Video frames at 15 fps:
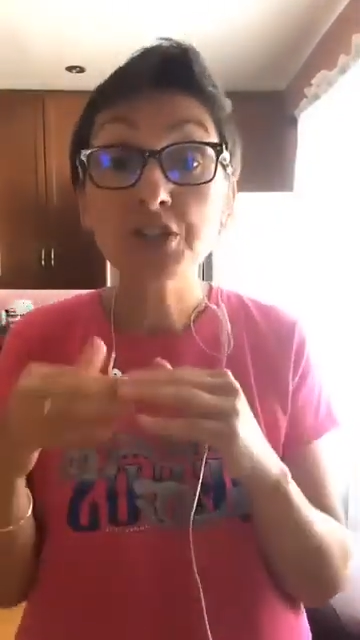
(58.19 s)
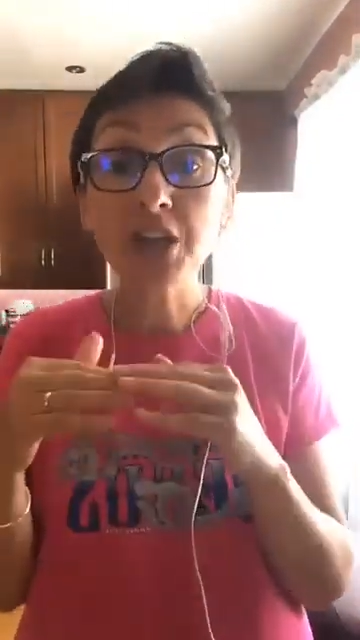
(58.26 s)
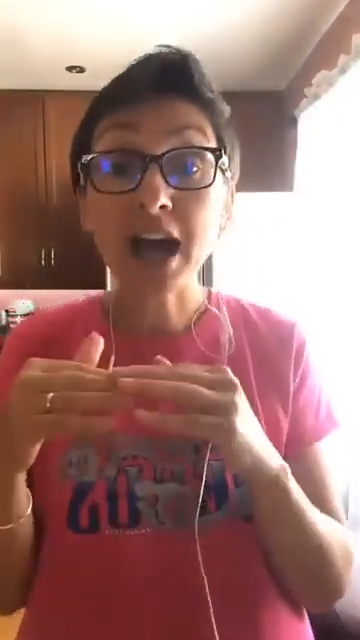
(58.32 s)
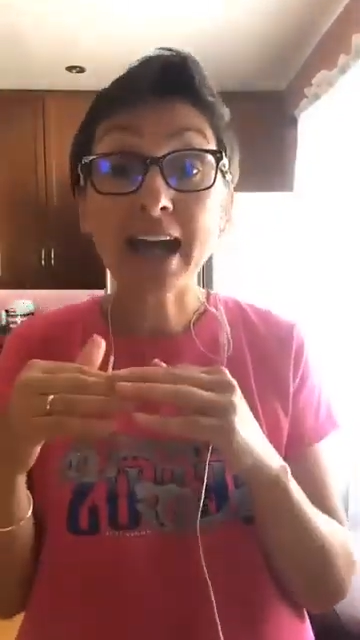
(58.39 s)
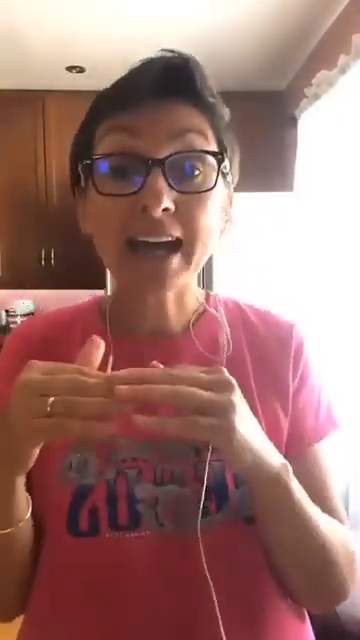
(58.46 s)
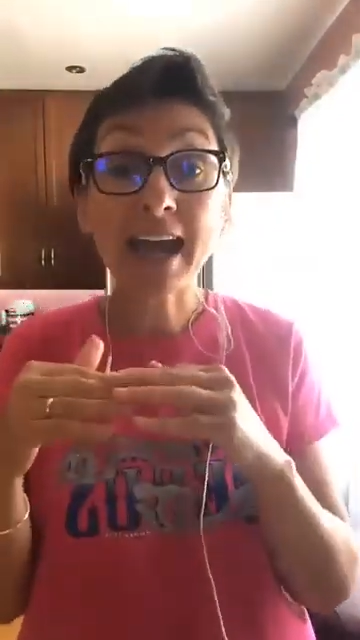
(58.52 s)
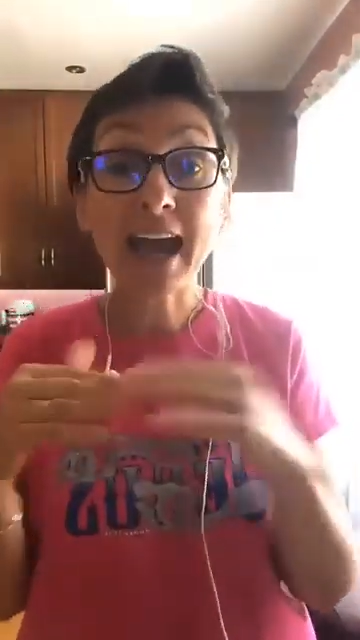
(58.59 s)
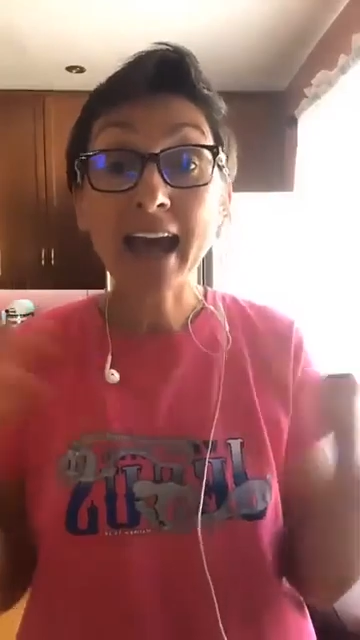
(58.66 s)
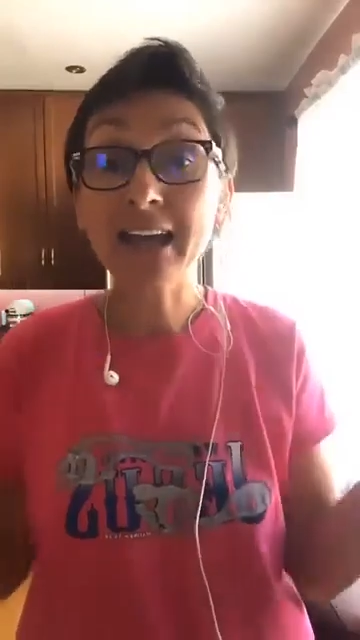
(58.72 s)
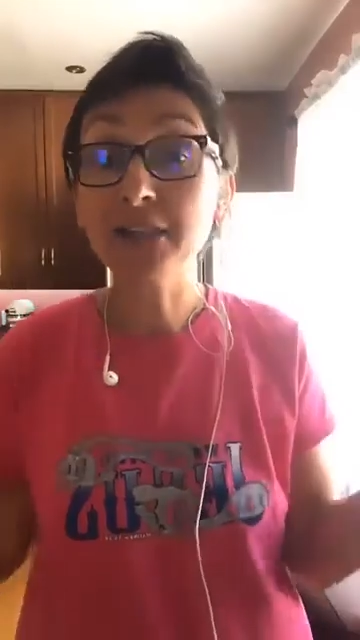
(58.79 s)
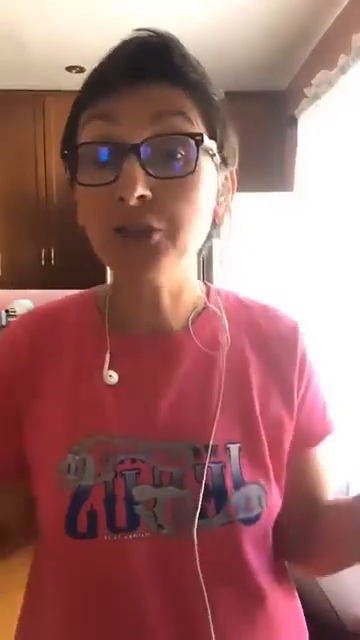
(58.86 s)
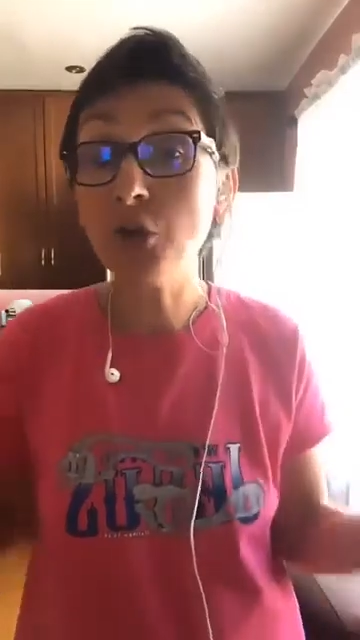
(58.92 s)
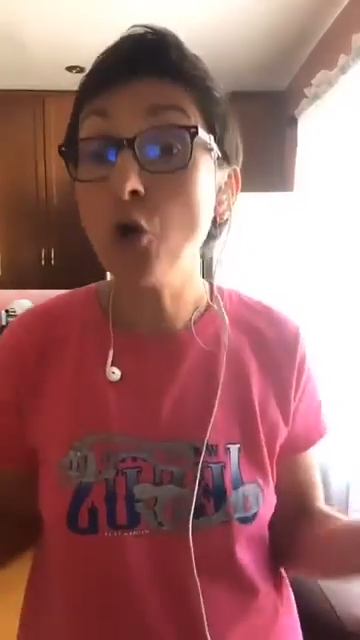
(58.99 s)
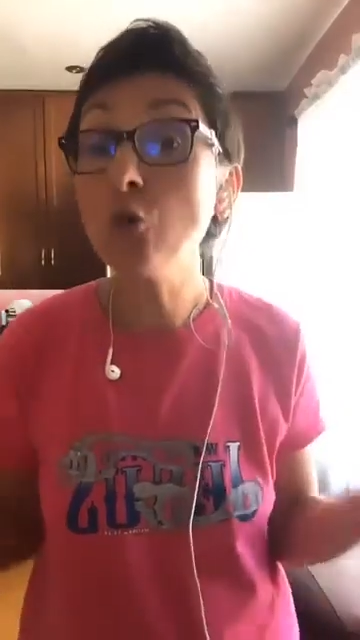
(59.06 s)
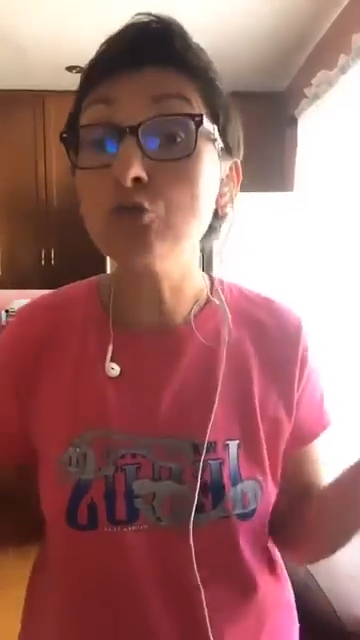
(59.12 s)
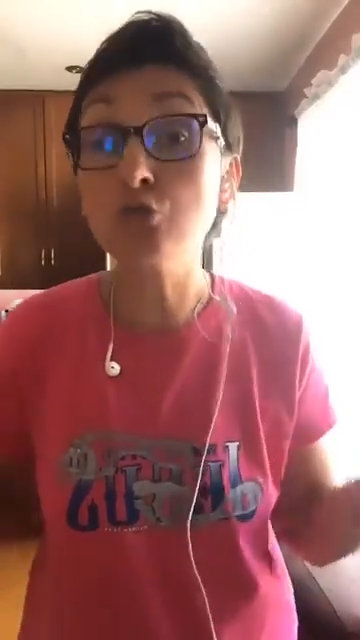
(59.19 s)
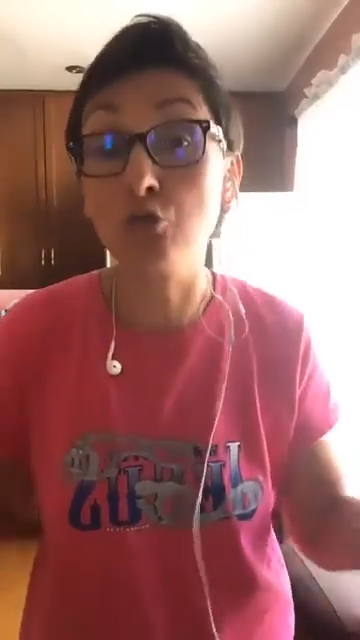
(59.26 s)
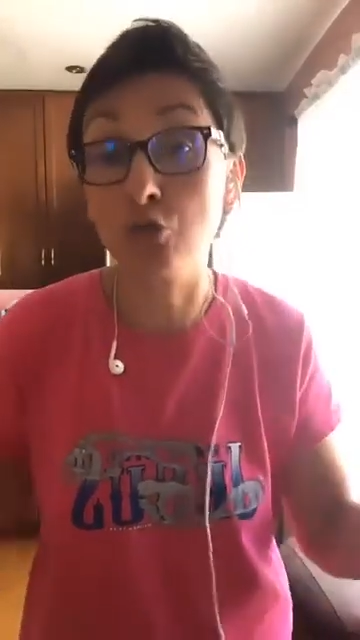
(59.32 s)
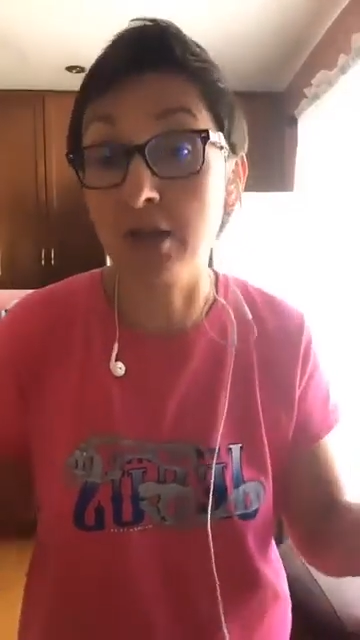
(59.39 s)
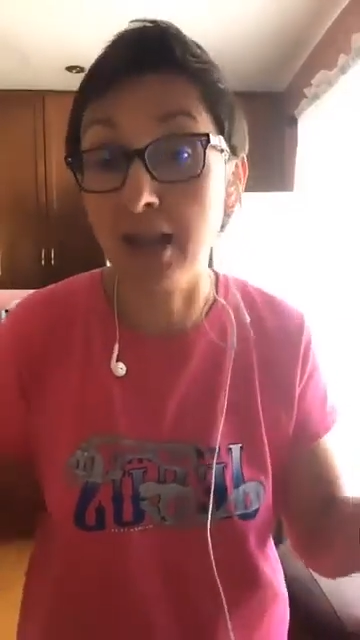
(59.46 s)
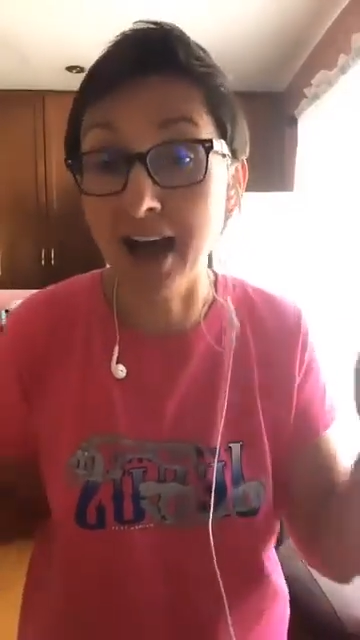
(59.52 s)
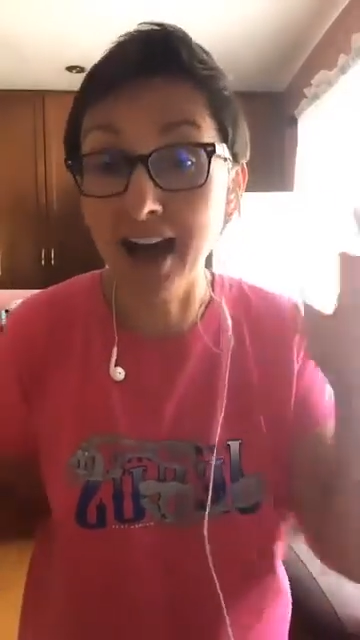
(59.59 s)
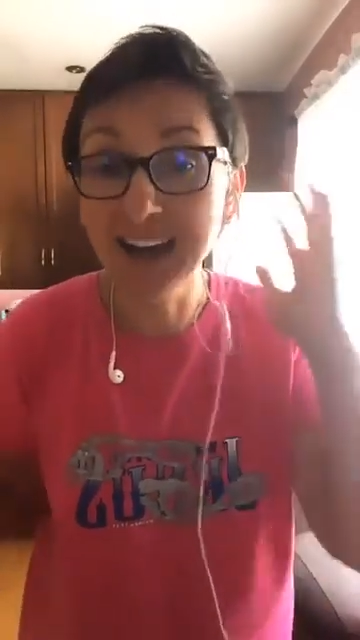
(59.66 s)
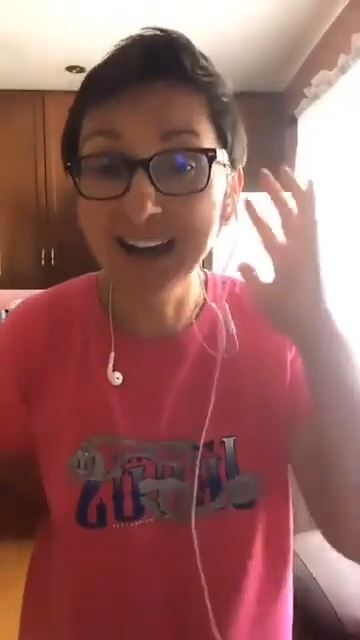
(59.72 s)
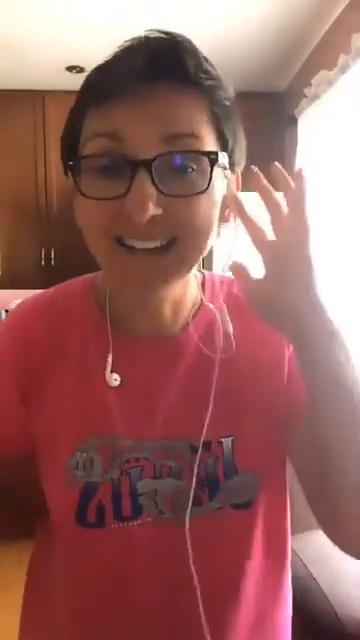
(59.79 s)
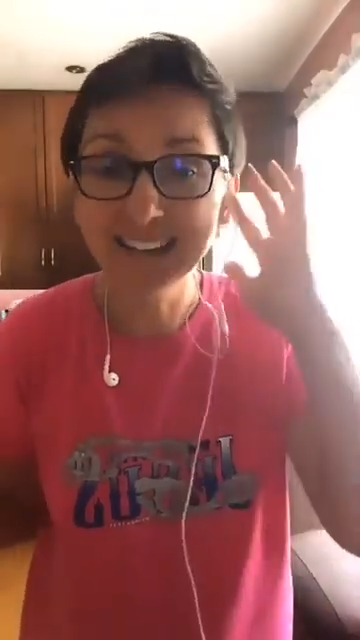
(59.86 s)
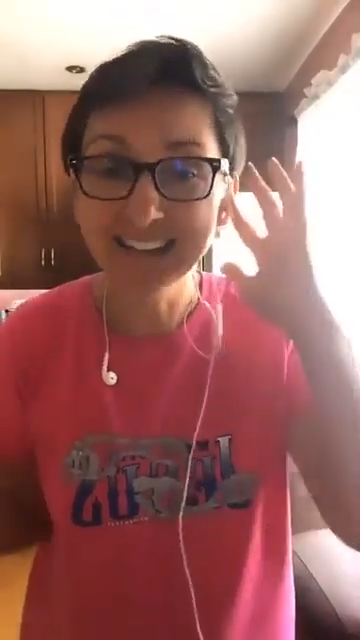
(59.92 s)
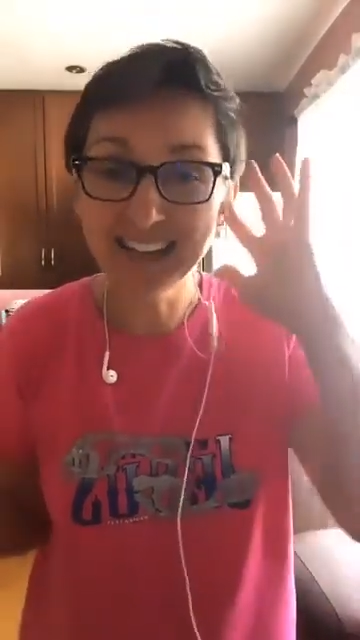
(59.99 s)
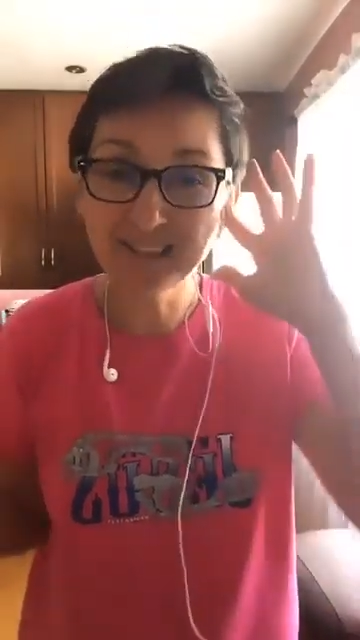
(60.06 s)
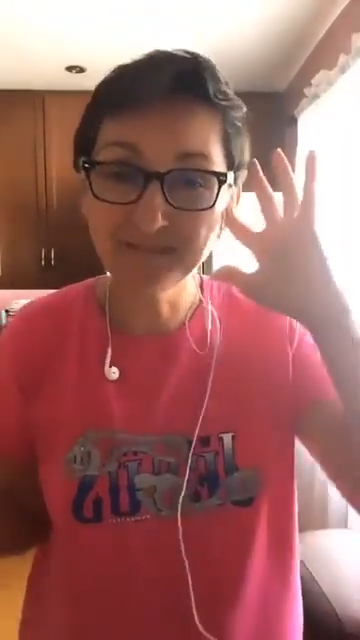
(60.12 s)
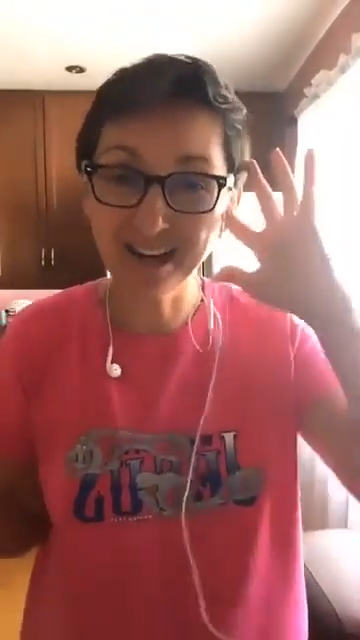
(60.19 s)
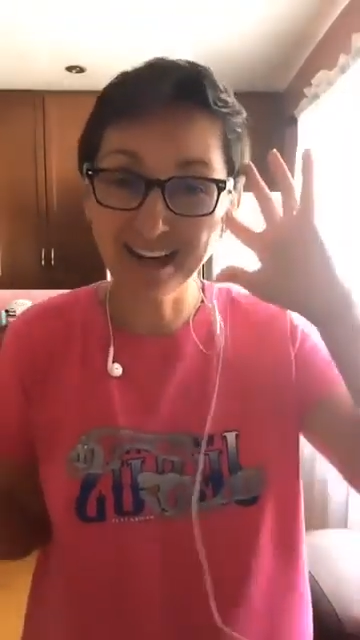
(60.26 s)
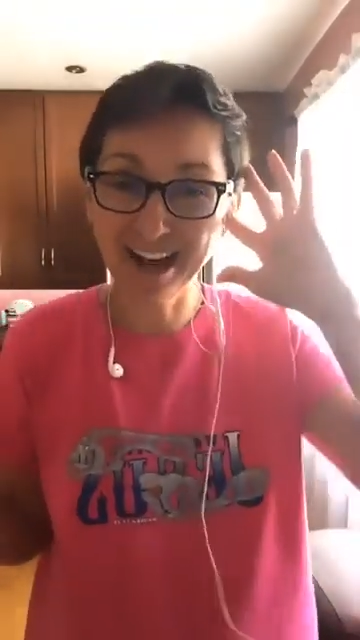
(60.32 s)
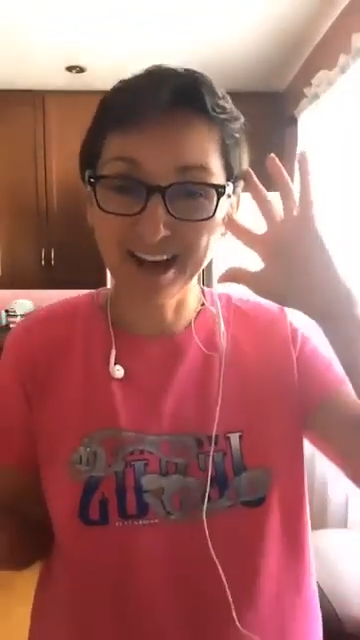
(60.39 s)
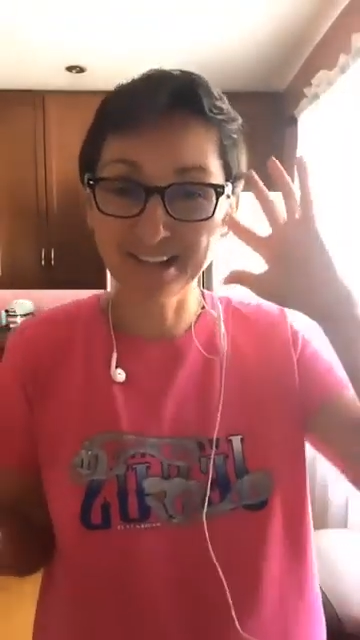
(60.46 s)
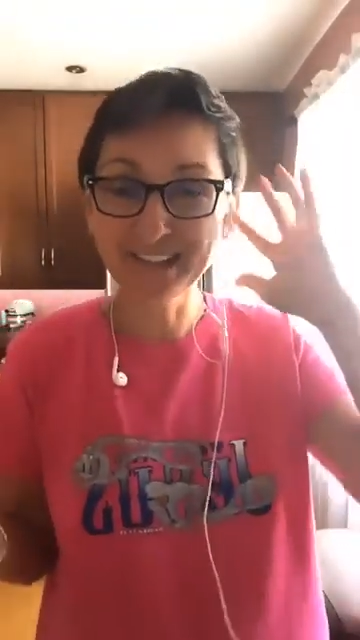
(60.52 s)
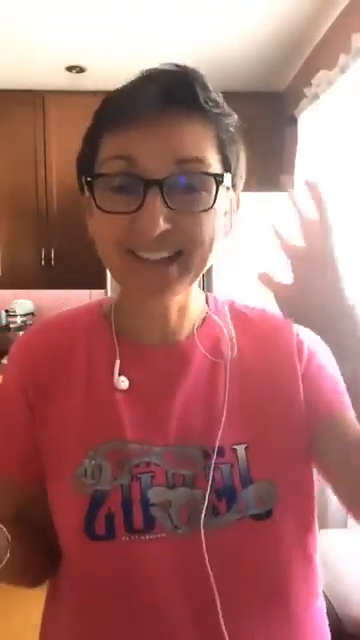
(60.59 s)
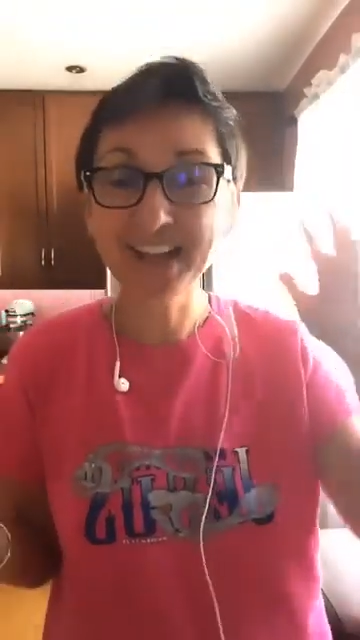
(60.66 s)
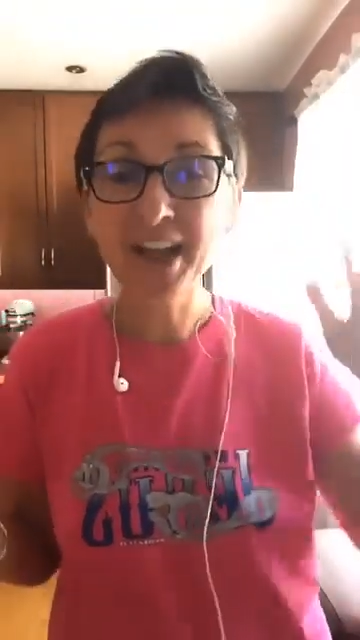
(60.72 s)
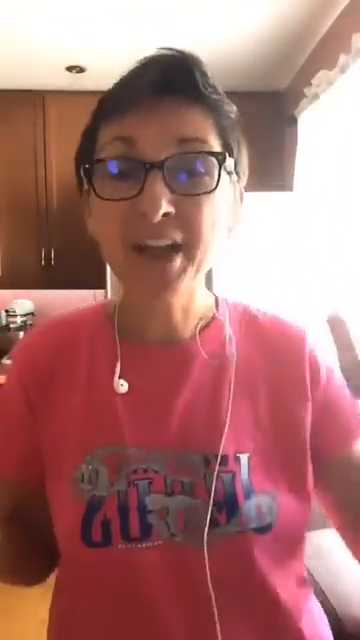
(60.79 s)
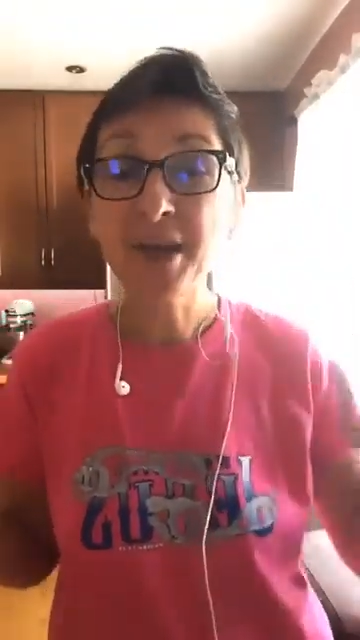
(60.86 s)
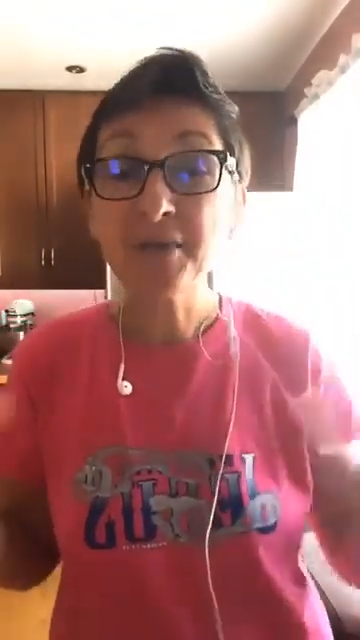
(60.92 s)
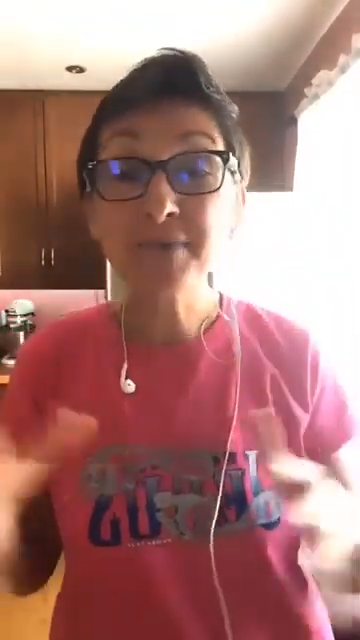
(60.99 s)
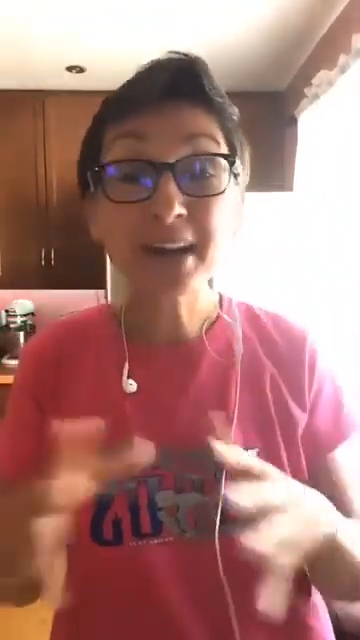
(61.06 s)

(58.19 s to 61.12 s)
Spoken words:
which I had no rucola in my house,